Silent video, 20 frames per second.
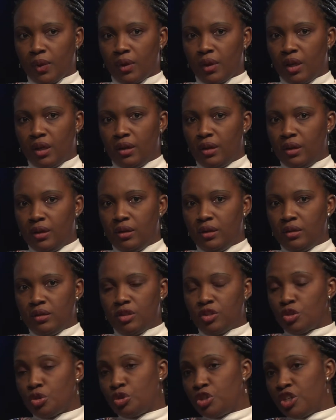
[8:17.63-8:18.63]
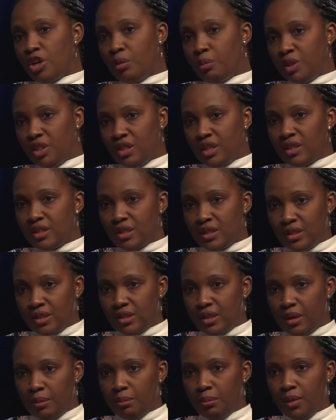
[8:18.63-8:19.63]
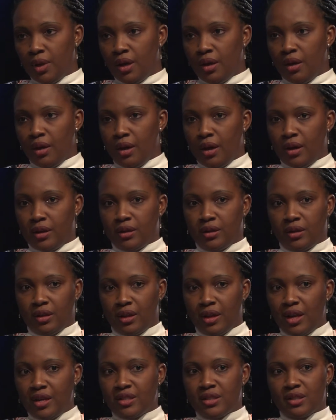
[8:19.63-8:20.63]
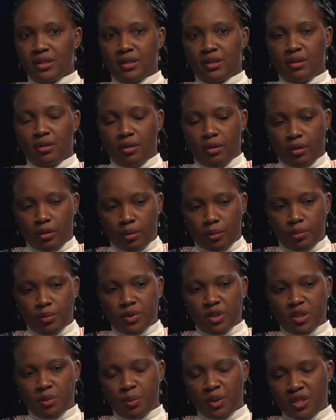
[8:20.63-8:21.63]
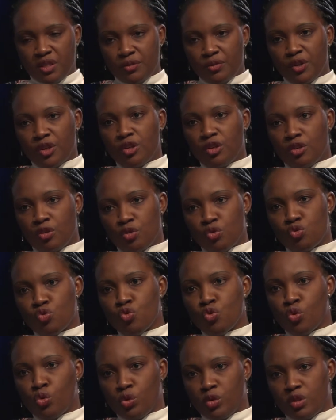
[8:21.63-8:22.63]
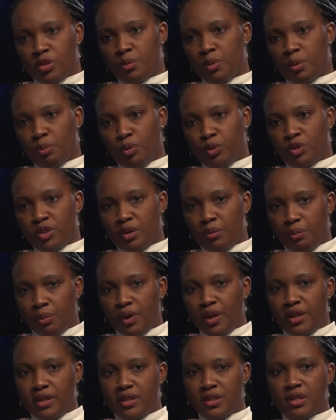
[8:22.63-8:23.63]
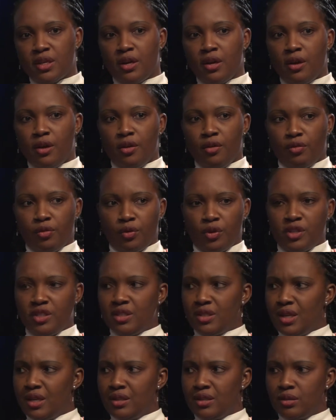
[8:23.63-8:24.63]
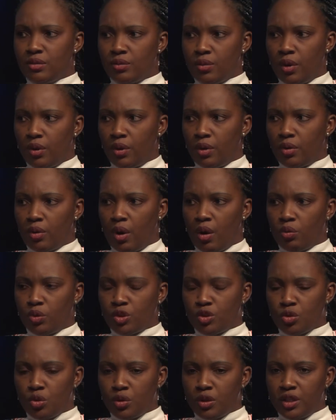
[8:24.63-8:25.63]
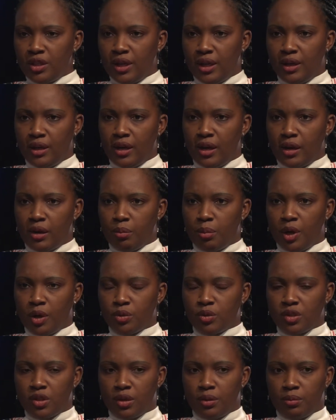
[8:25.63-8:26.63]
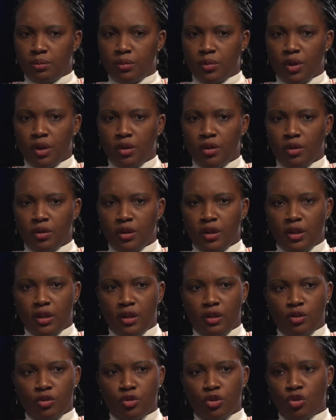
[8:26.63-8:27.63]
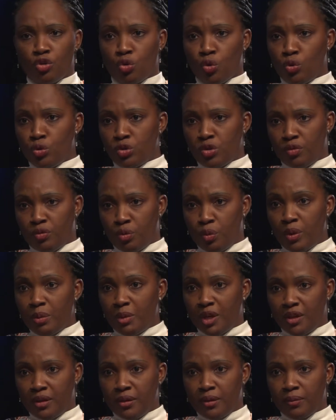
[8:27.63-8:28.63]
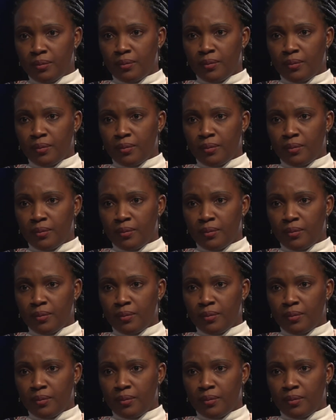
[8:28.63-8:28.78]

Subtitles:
the social media system and let specific rules be put in place. For instance, I was talking earlier about the roles of women